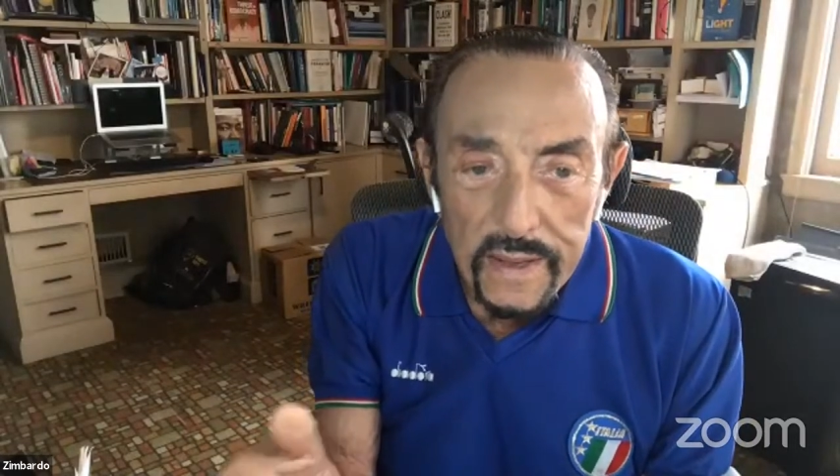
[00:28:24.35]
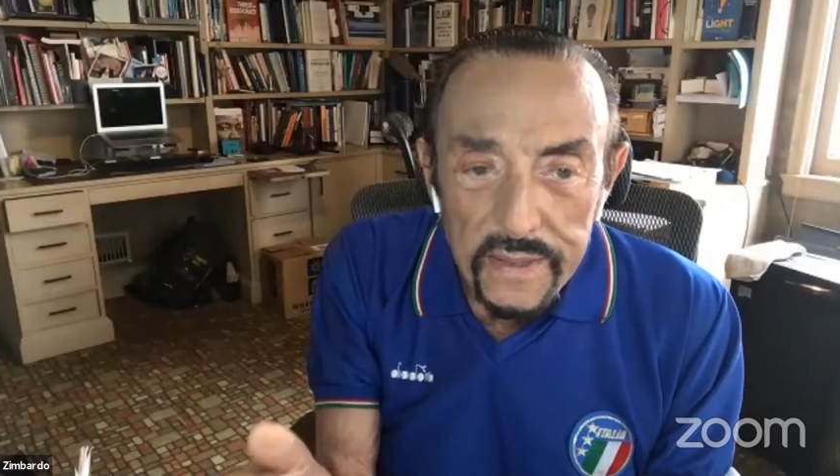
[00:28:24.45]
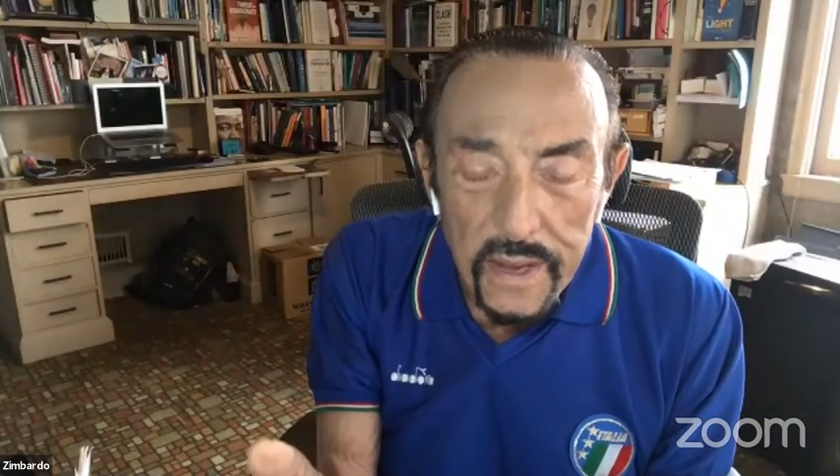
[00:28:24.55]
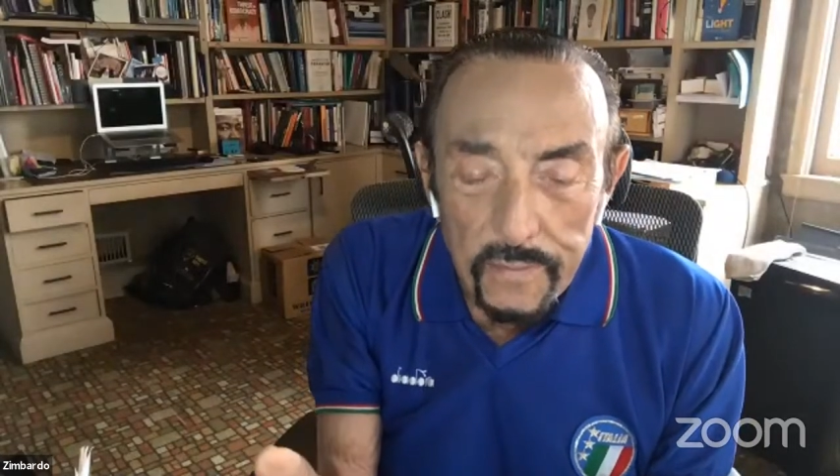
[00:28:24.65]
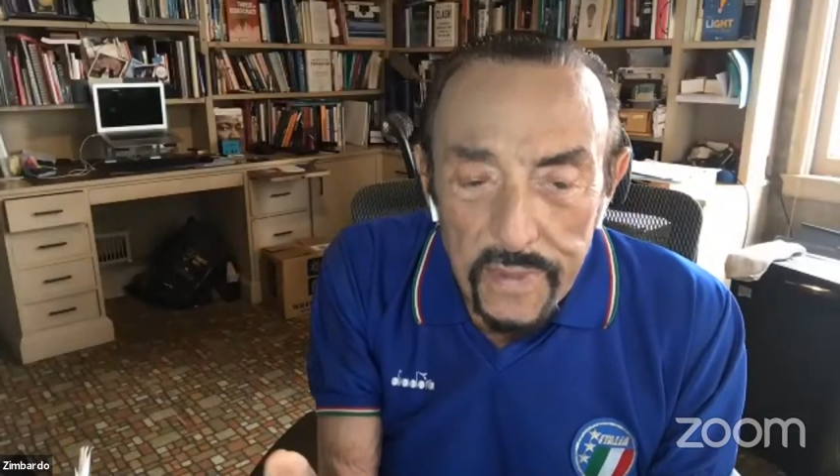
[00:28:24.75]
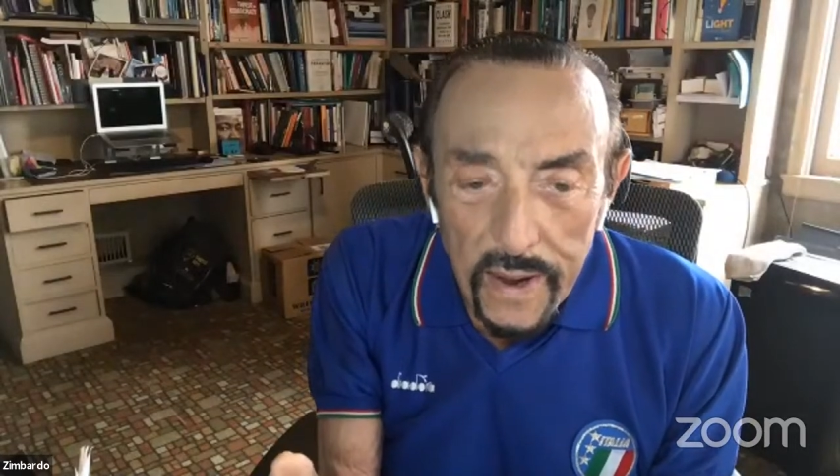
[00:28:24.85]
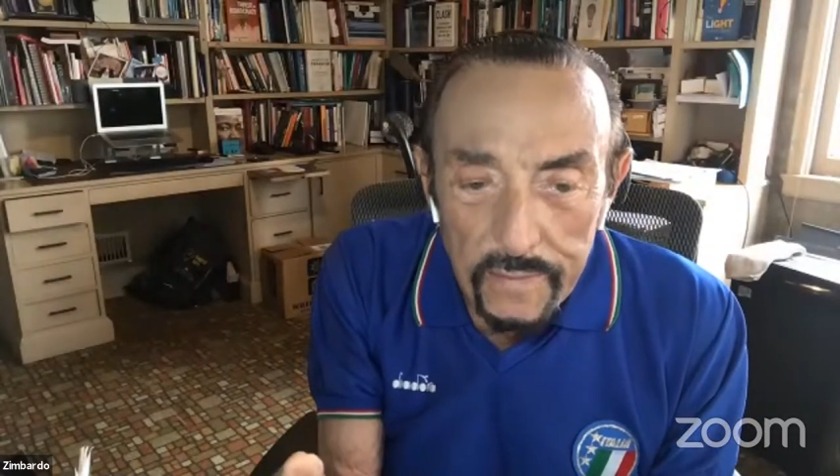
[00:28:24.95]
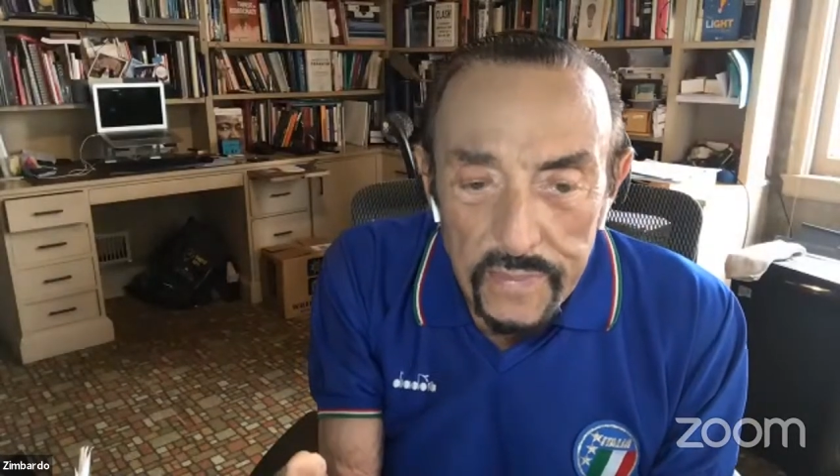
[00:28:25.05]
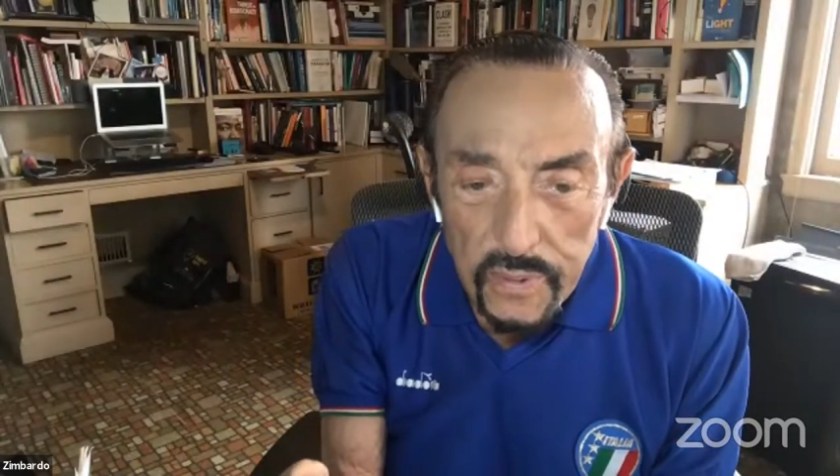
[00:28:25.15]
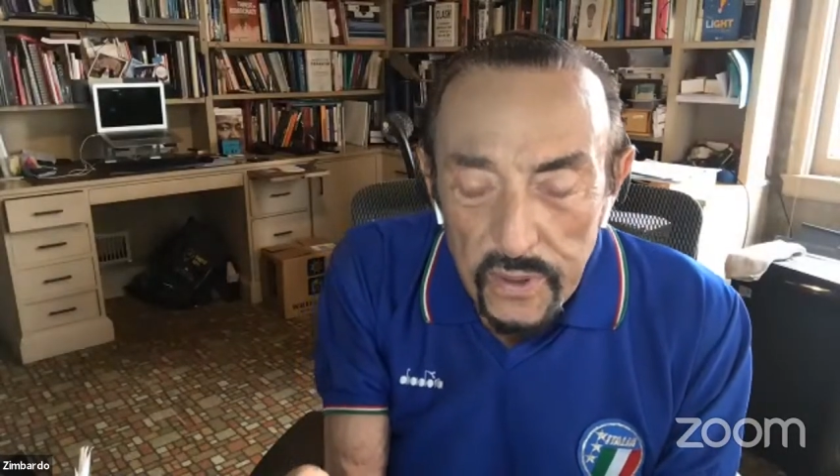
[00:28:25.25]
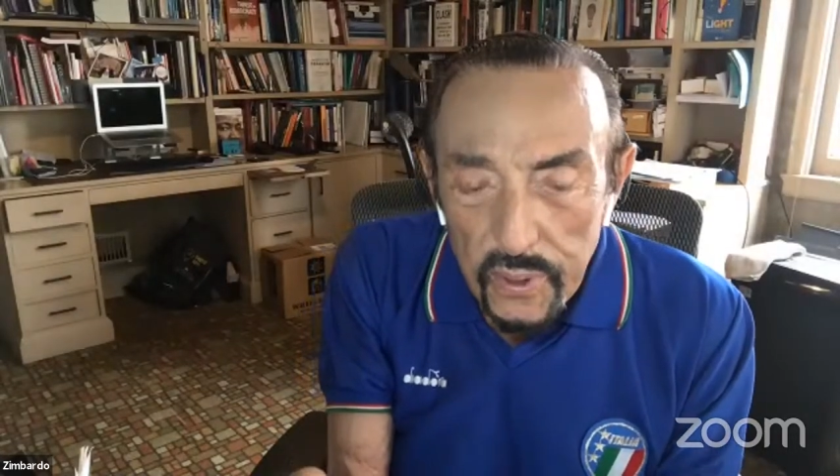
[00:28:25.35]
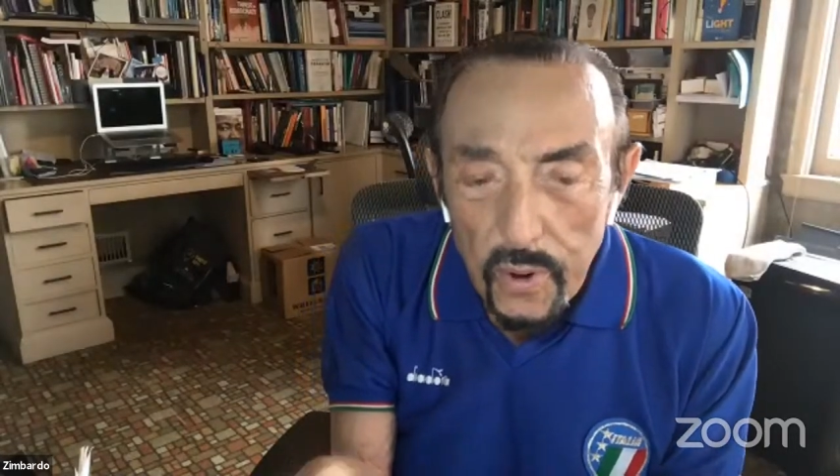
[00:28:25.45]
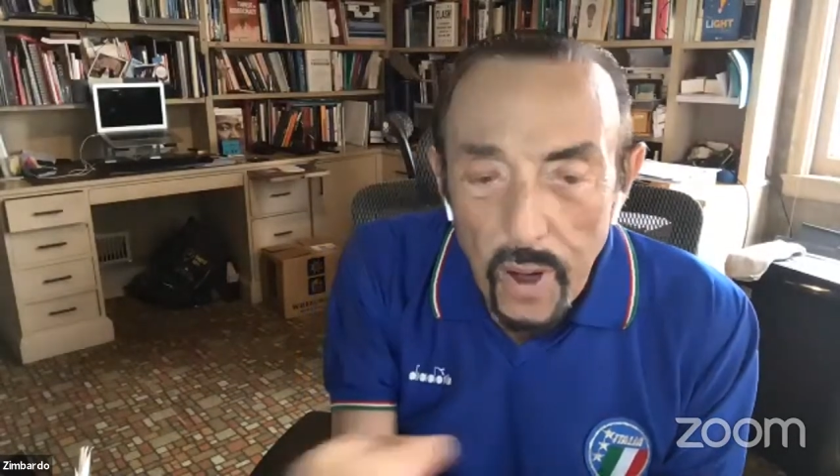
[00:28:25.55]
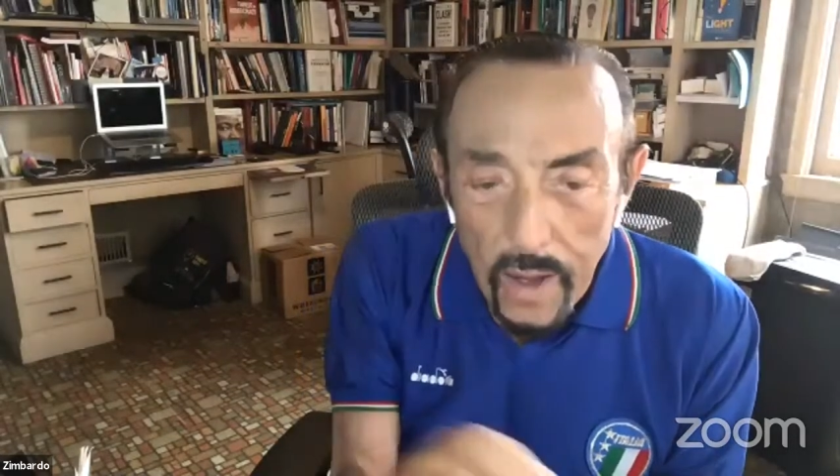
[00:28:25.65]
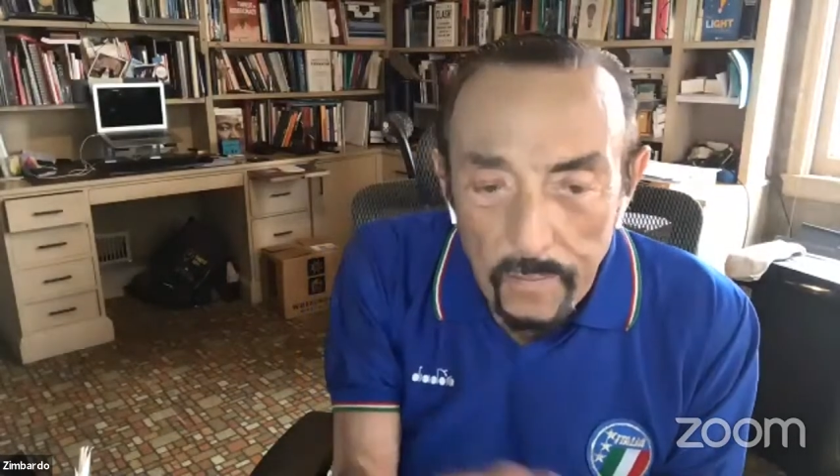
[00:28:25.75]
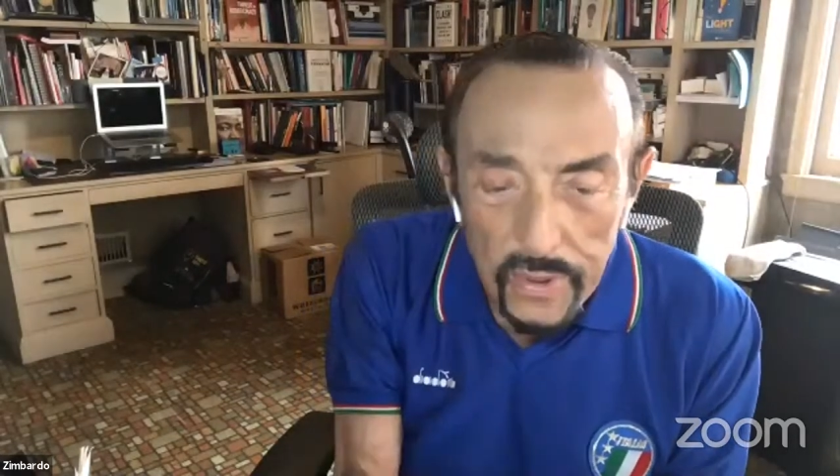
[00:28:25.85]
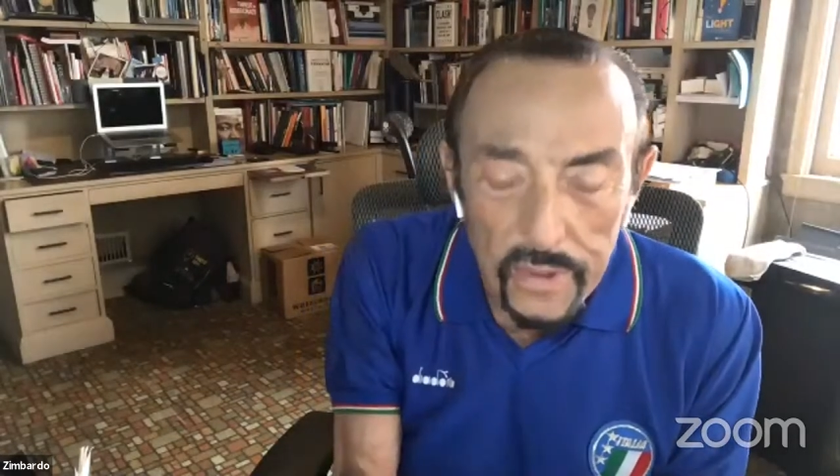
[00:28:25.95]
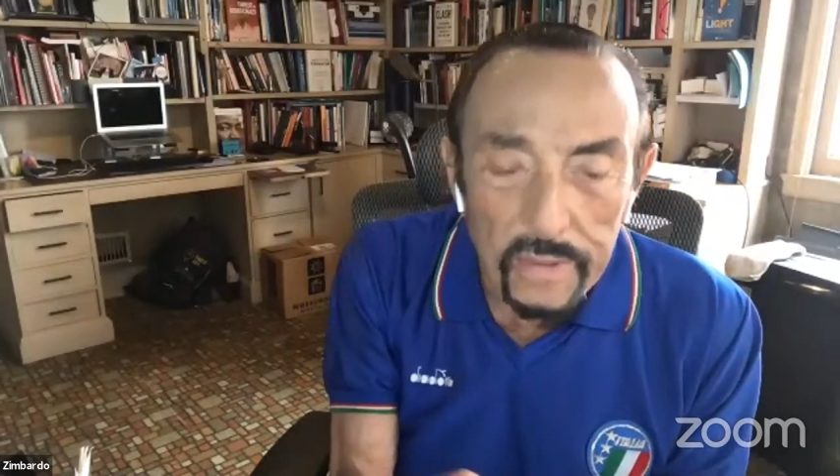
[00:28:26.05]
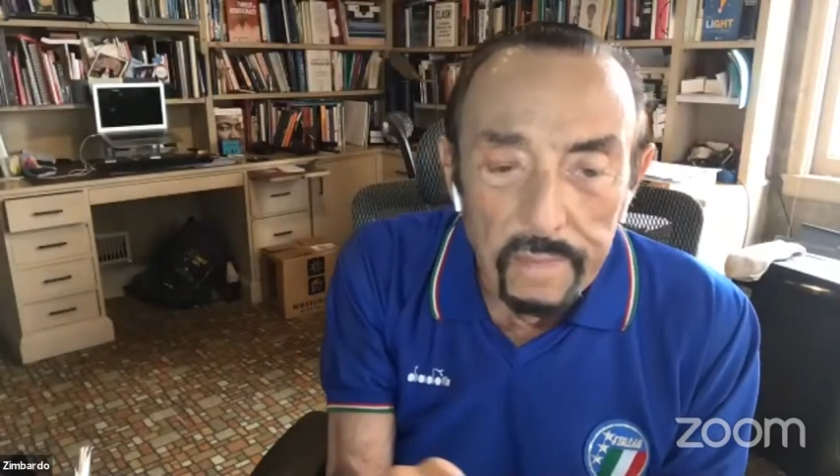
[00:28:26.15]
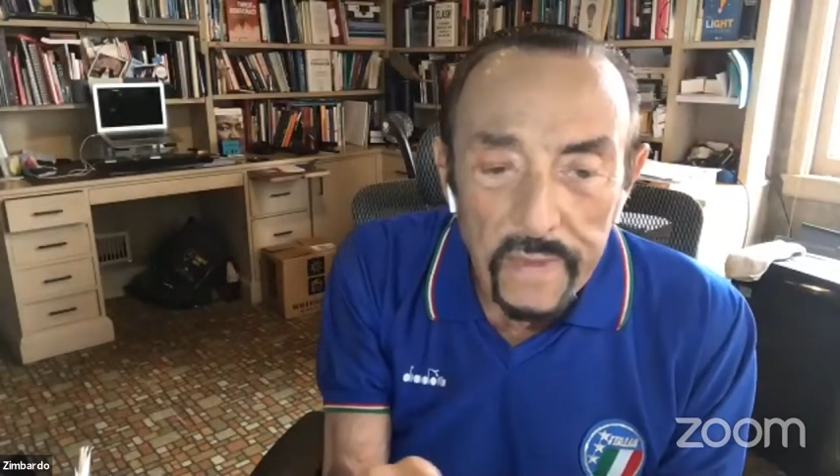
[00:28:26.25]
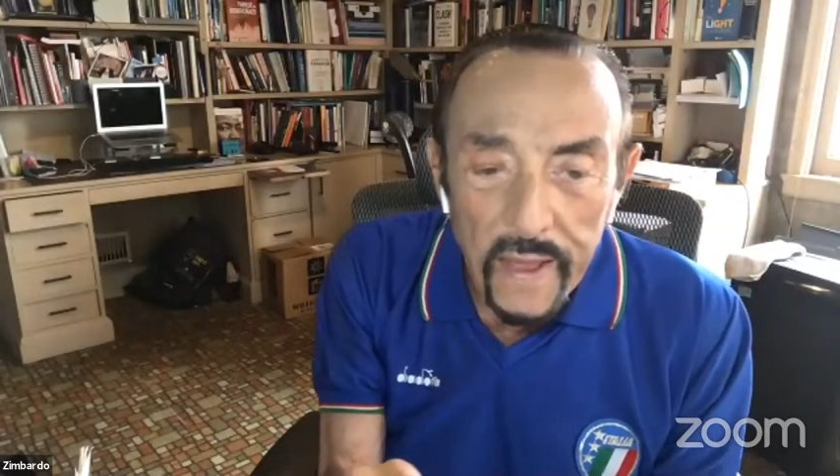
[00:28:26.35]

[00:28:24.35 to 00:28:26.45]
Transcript: sometimes we're too humble,